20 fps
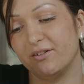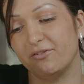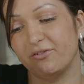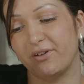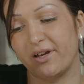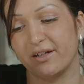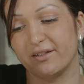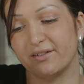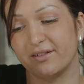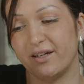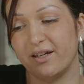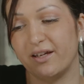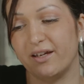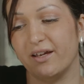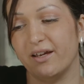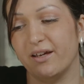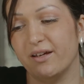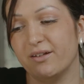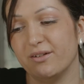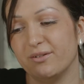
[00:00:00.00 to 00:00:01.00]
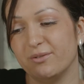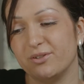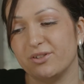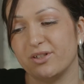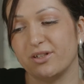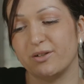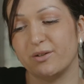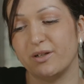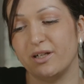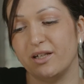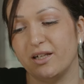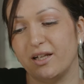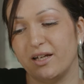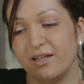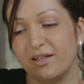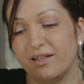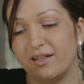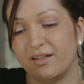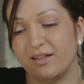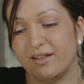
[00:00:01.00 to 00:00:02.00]
effect here, which I quite
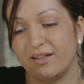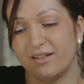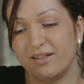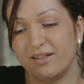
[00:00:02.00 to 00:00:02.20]
like.